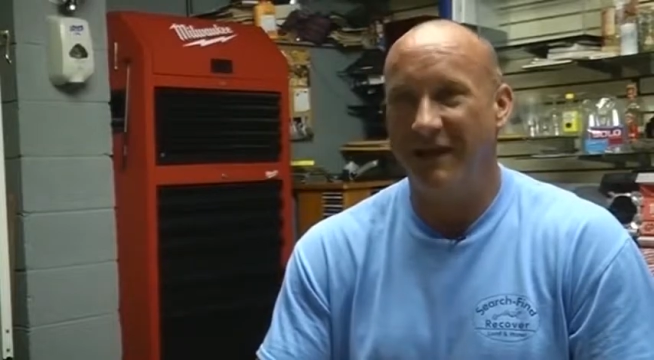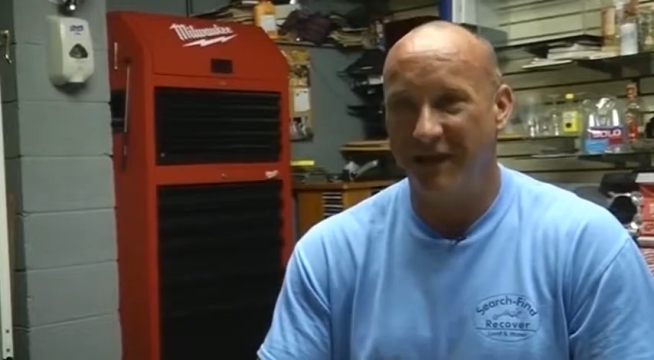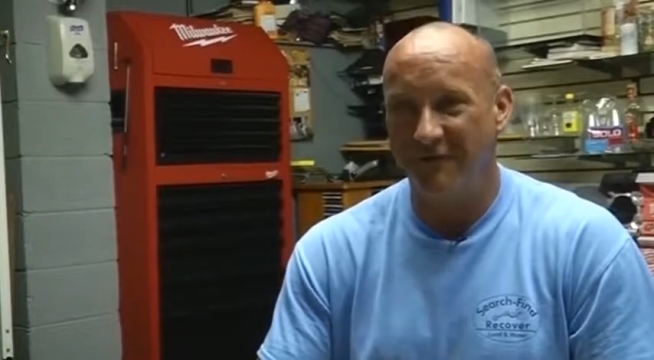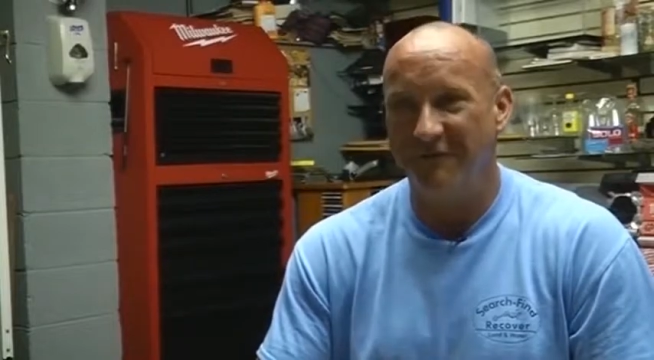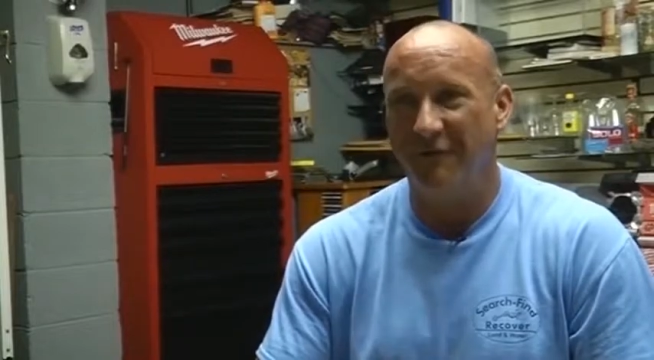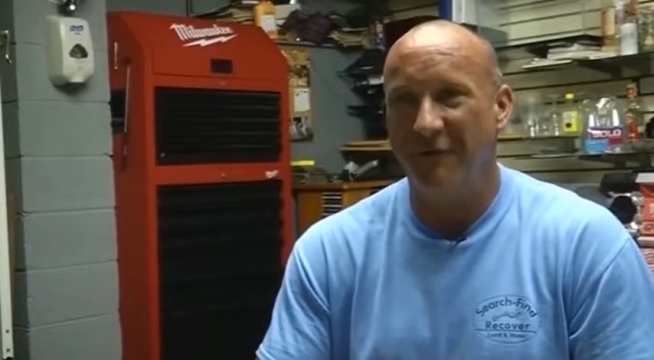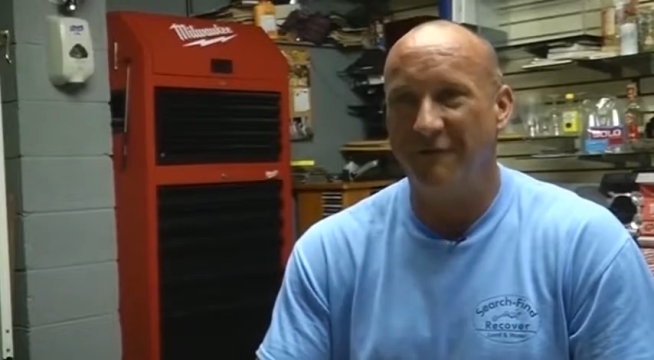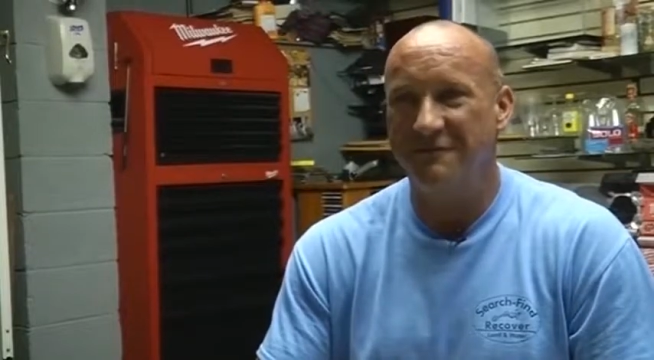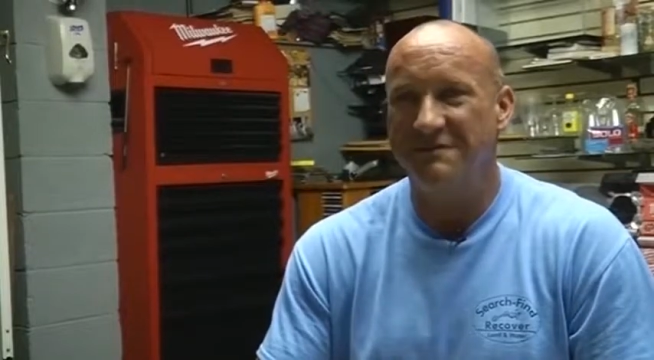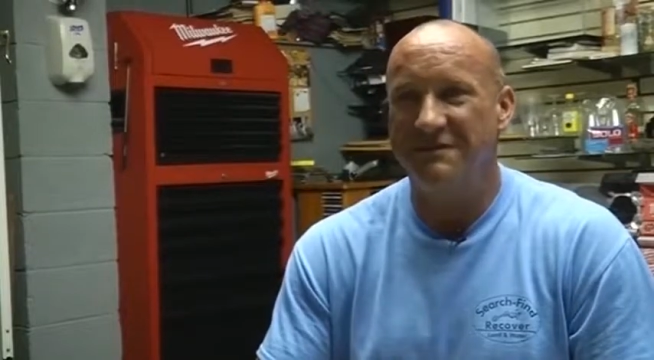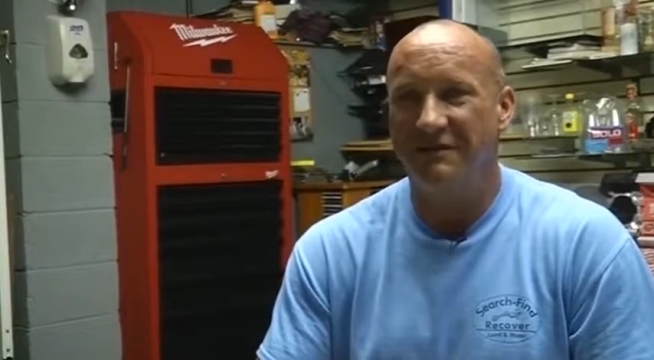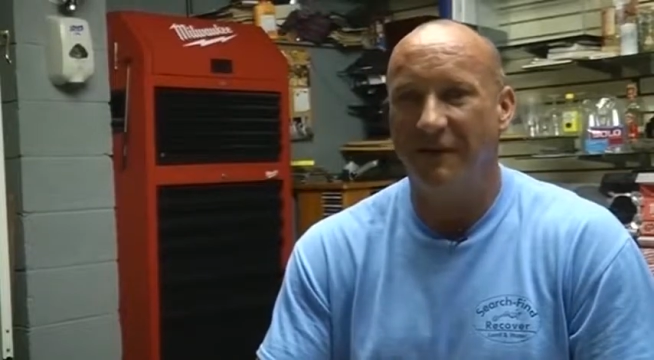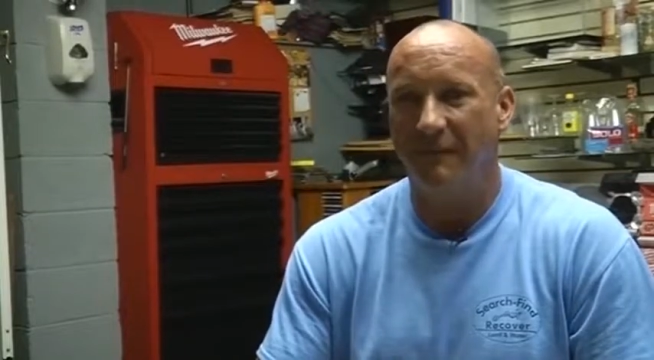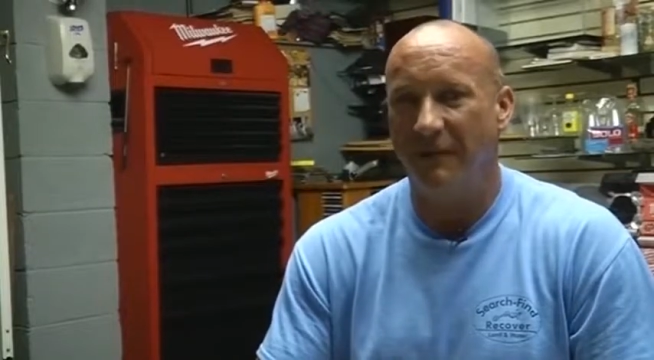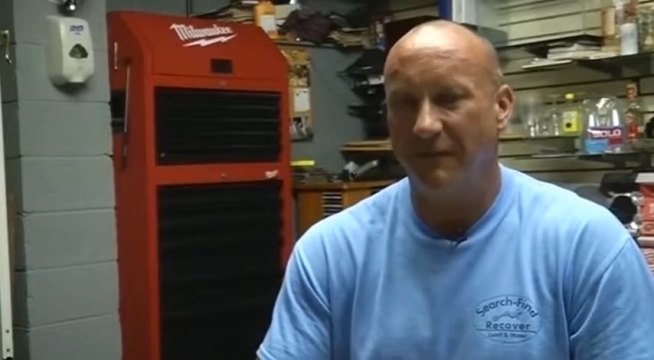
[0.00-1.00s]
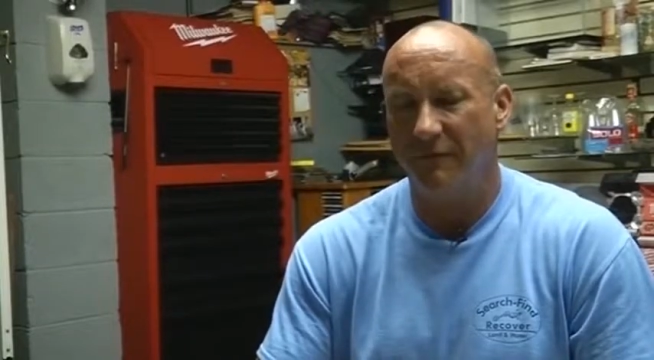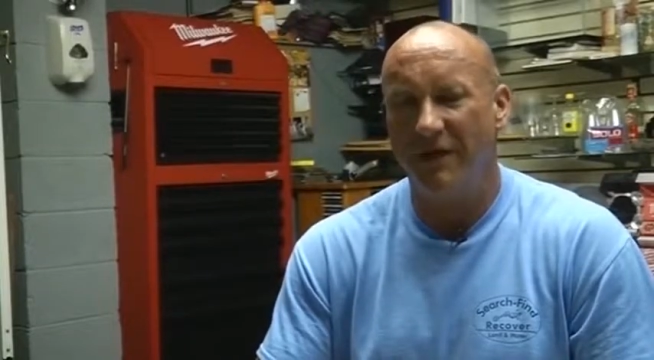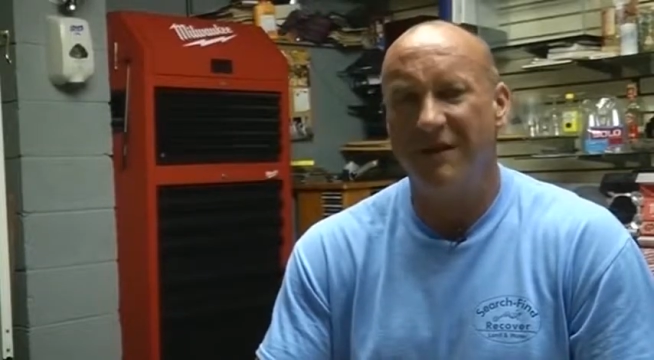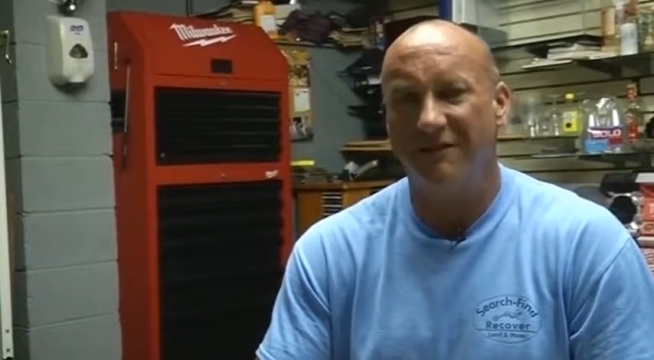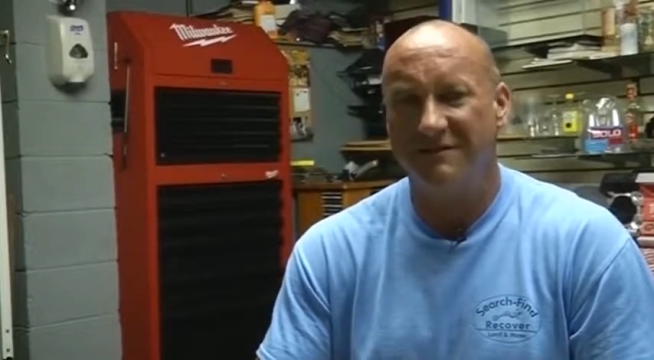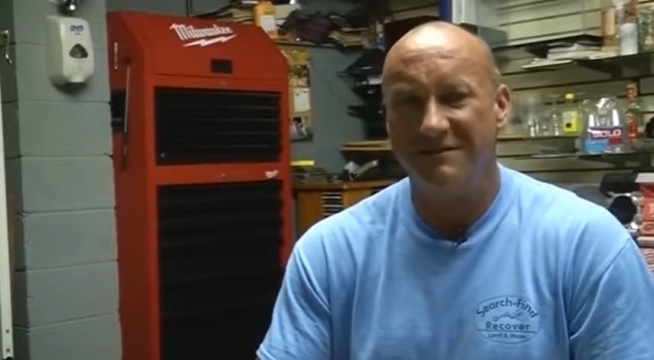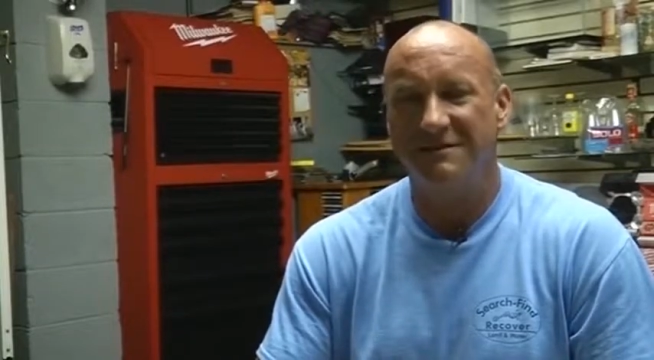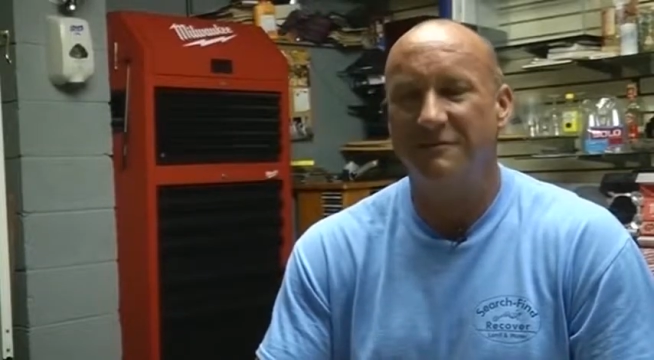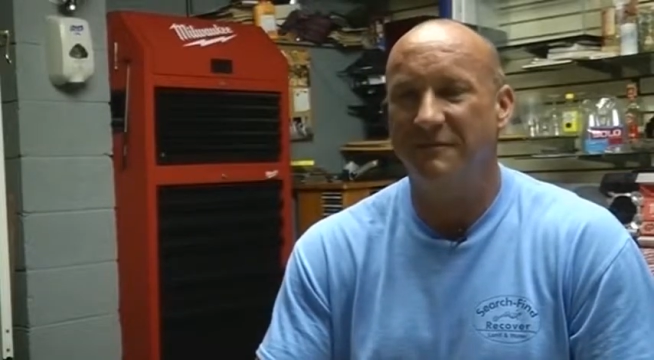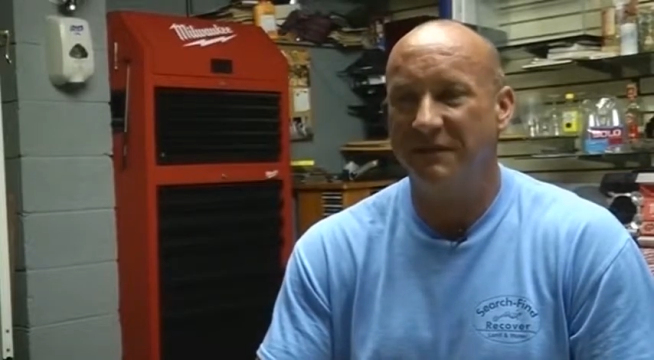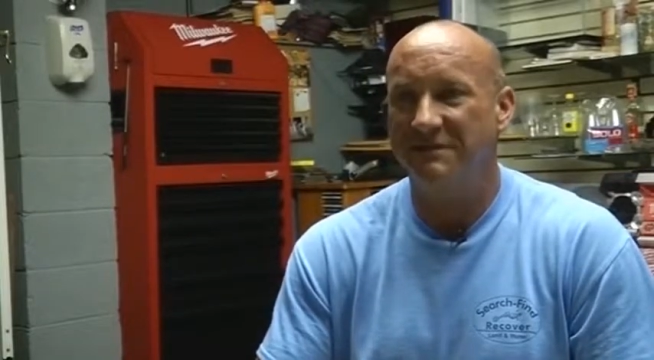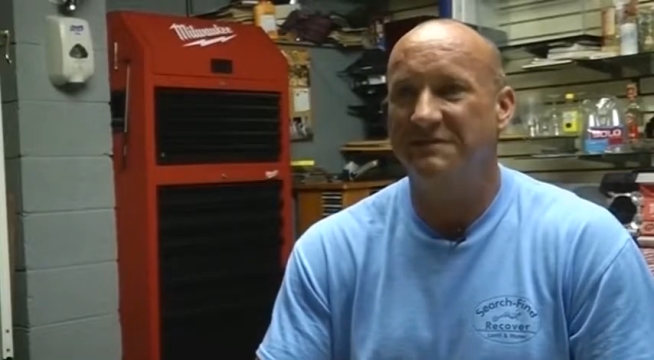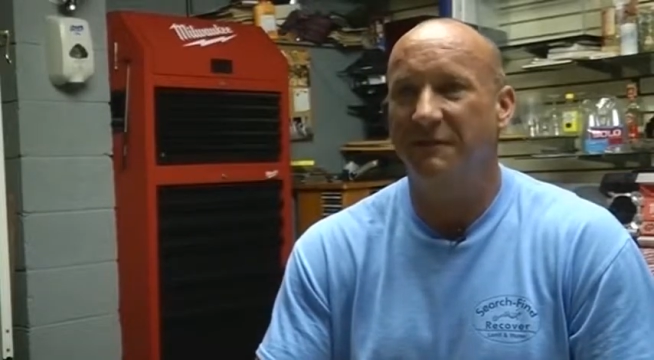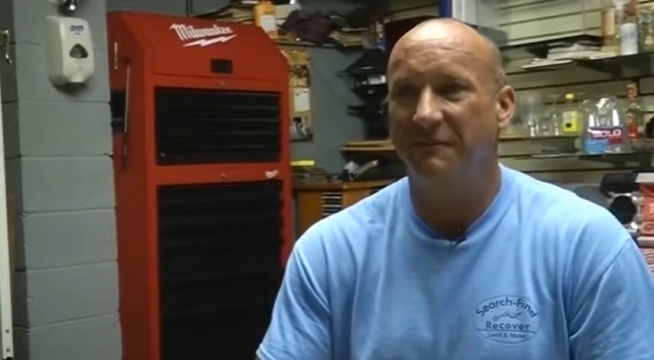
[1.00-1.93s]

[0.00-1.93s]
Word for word: headphones, and I'm like, wow, this could be